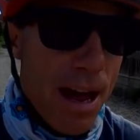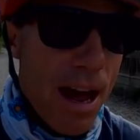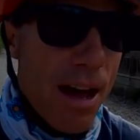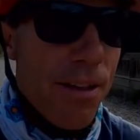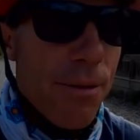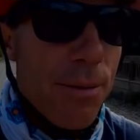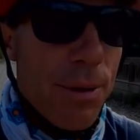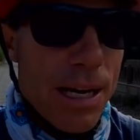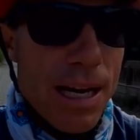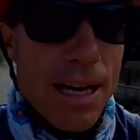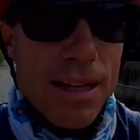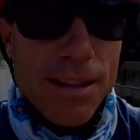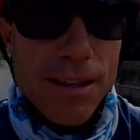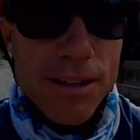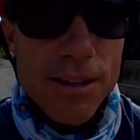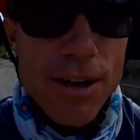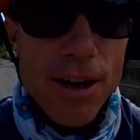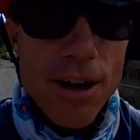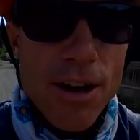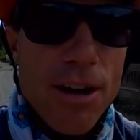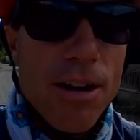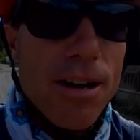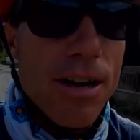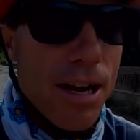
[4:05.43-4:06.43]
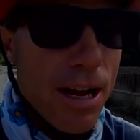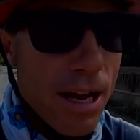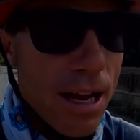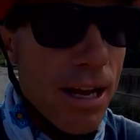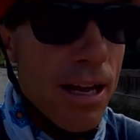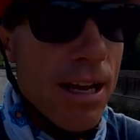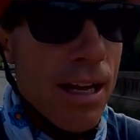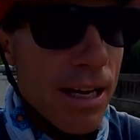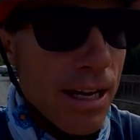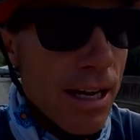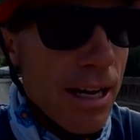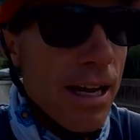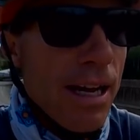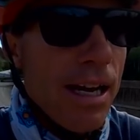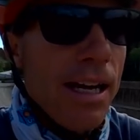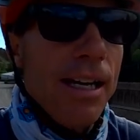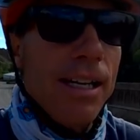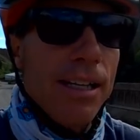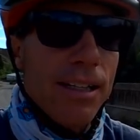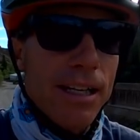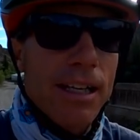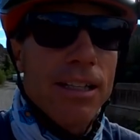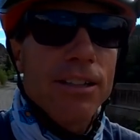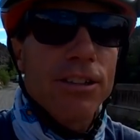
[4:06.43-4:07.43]
now that we hit the dirt,
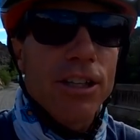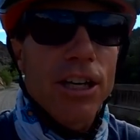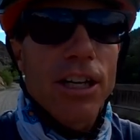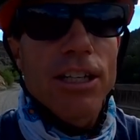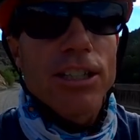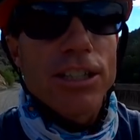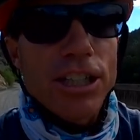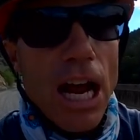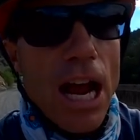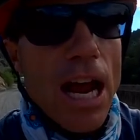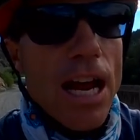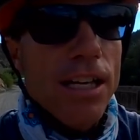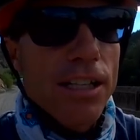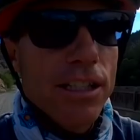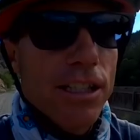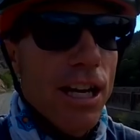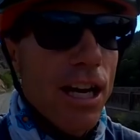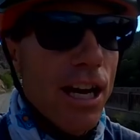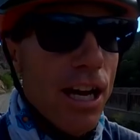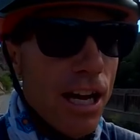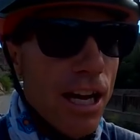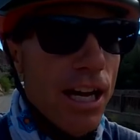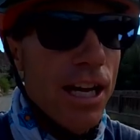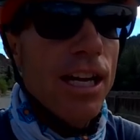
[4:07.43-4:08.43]
things are gonna change.